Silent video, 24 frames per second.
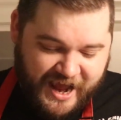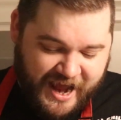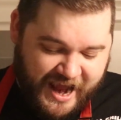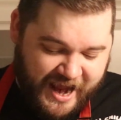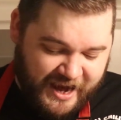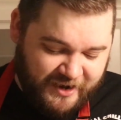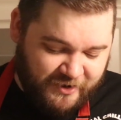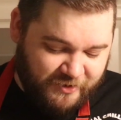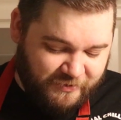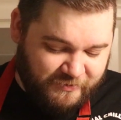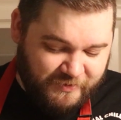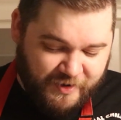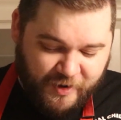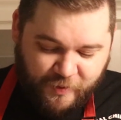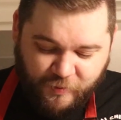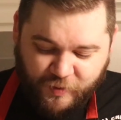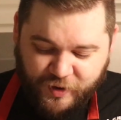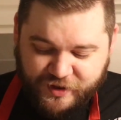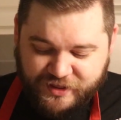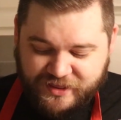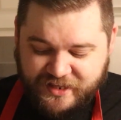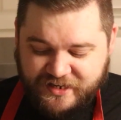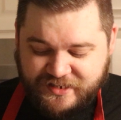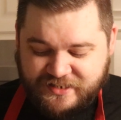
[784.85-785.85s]
I don't know
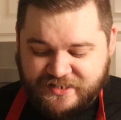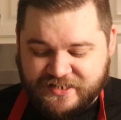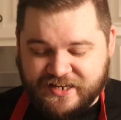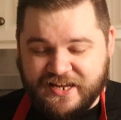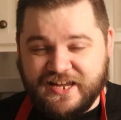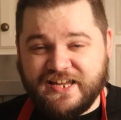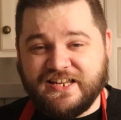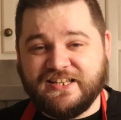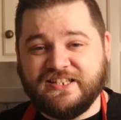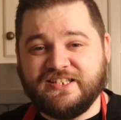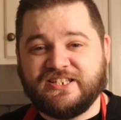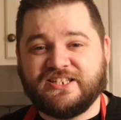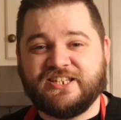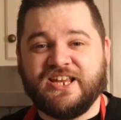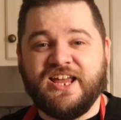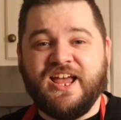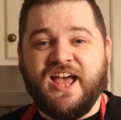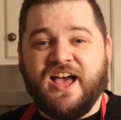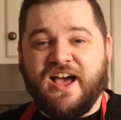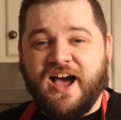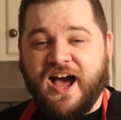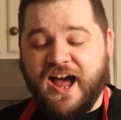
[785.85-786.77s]
what this is.